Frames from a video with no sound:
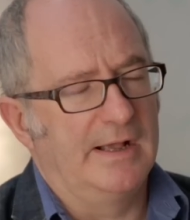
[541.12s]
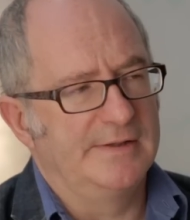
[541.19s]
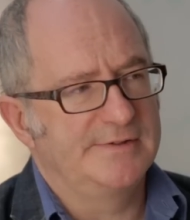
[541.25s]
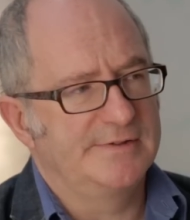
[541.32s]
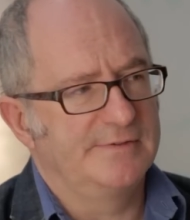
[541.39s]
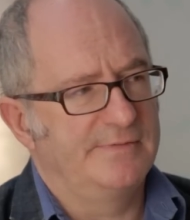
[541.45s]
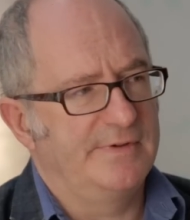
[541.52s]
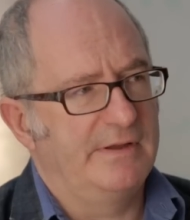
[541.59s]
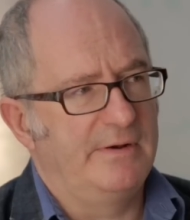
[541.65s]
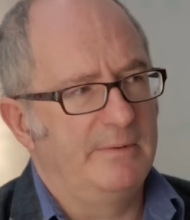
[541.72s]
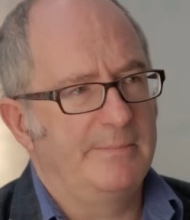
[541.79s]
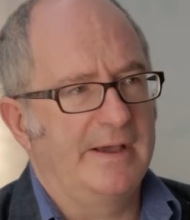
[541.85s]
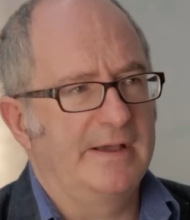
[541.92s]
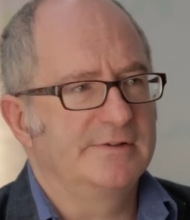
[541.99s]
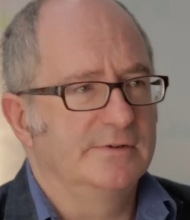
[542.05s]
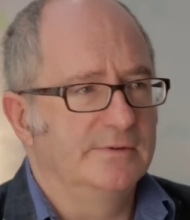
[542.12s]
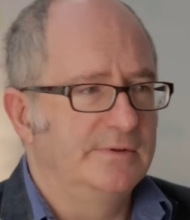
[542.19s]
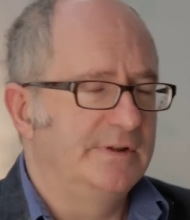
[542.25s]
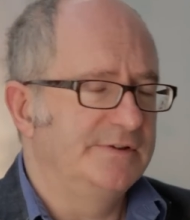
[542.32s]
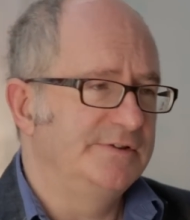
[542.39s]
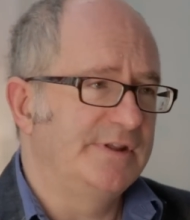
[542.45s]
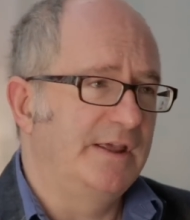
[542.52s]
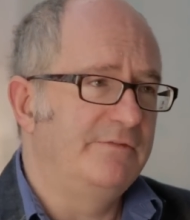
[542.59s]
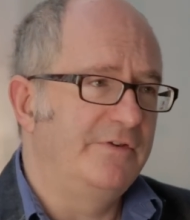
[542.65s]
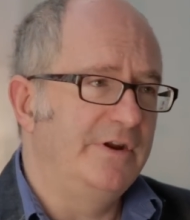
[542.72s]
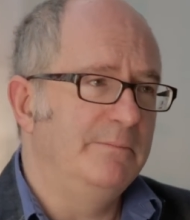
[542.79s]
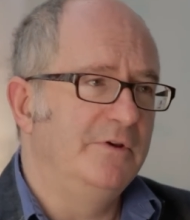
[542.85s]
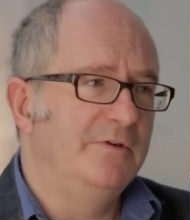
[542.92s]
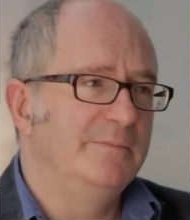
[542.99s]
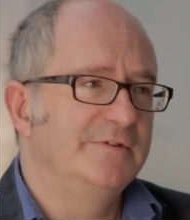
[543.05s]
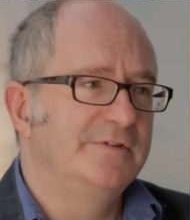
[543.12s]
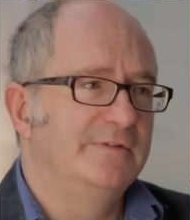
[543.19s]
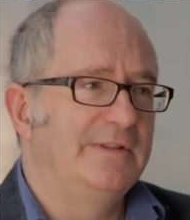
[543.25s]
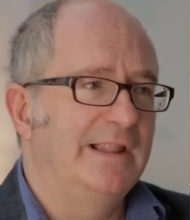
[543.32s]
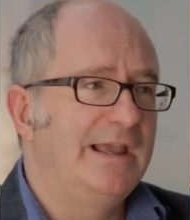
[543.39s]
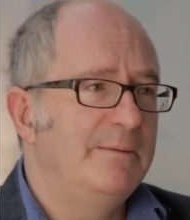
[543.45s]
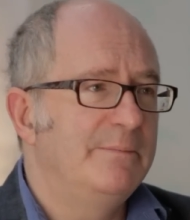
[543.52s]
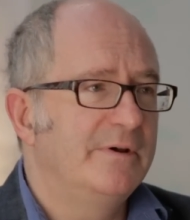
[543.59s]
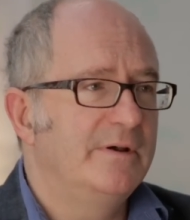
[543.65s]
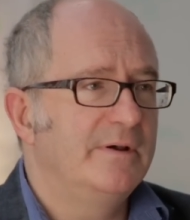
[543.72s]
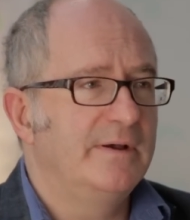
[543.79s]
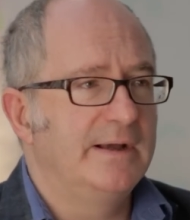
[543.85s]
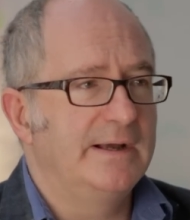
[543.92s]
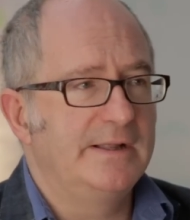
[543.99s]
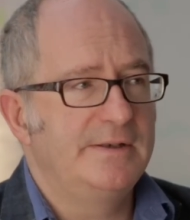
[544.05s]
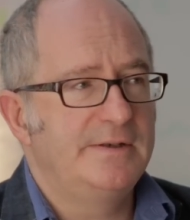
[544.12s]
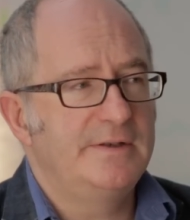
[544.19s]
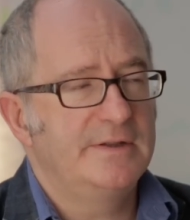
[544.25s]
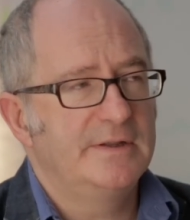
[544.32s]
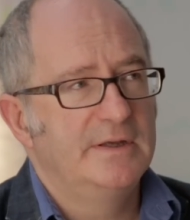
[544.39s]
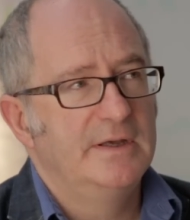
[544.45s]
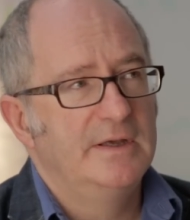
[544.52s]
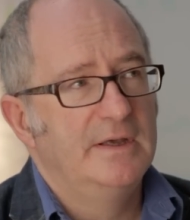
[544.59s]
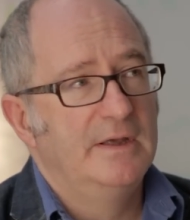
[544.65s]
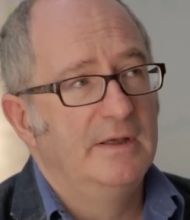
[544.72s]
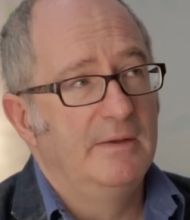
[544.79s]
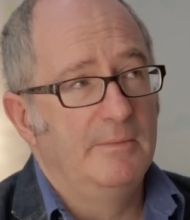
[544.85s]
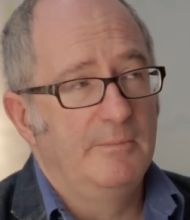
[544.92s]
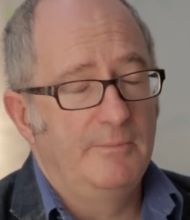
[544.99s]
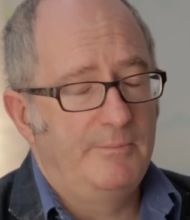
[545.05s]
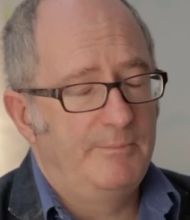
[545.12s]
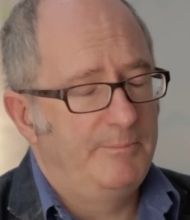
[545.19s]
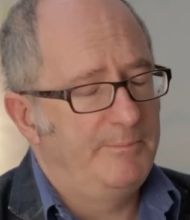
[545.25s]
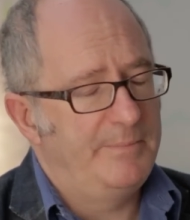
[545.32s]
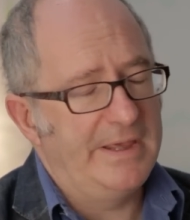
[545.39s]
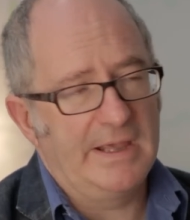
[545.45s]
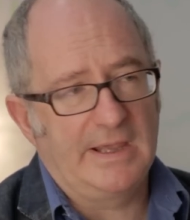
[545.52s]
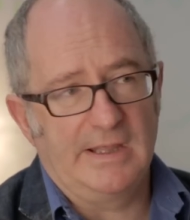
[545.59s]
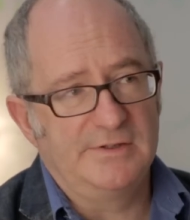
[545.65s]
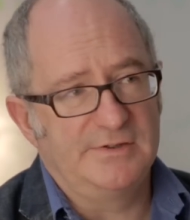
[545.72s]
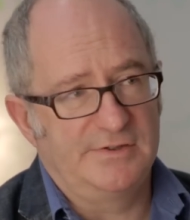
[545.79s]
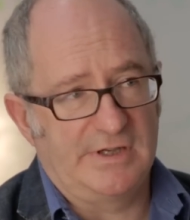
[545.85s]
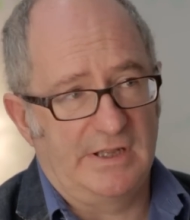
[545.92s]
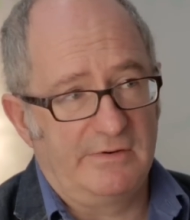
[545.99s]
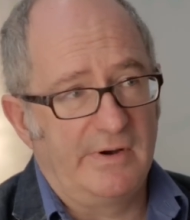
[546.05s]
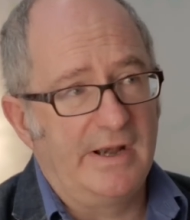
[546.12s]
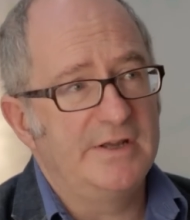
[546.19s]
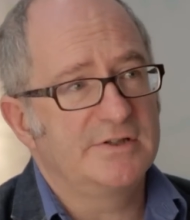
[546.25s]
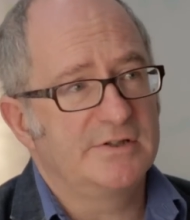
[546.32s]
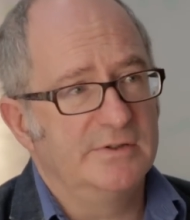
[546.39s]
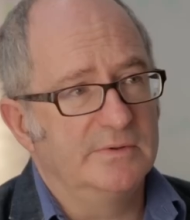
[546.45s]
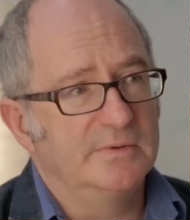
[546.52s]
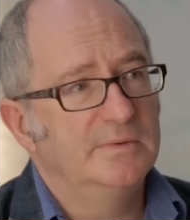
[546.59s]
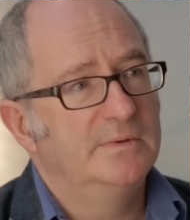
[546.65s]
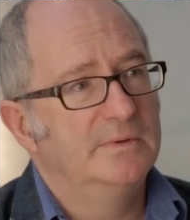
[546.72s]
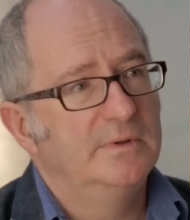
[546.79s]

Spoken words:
has severe impacts on, as you say, free movement of labour and big intergenerational